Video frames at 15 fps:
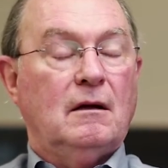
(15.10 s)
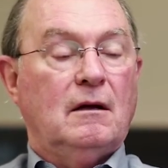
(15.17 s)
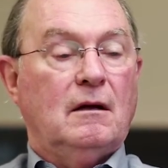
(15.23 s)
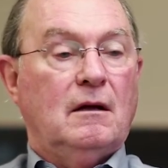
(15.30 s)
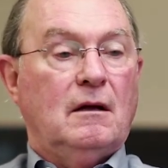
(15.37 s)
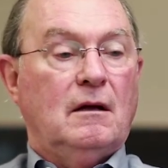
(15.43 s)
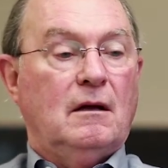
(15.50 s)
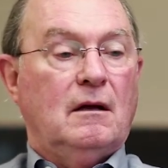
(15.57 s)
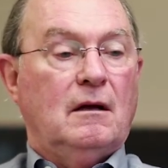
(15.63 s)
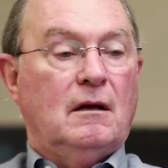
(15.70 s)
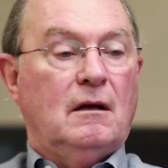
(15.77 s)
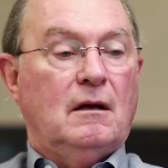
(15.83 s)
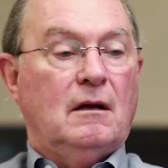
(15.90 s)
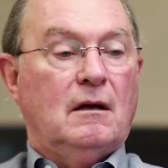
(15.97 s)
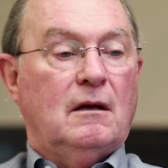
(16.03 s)

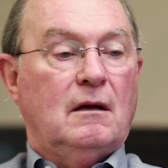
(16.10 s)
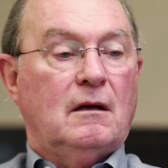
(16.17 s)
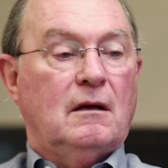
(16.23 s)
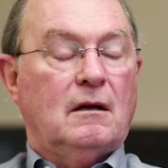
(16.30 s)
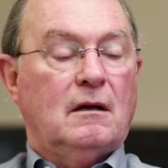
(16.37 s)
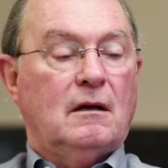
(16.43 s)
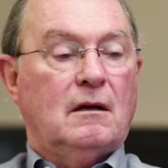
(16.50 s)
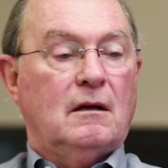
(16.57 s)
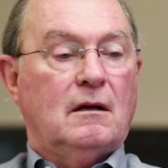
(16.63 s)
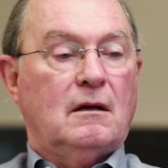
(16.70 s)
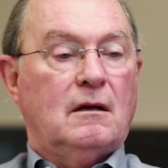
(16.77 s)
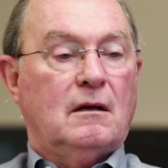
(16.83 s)
Nothing is said.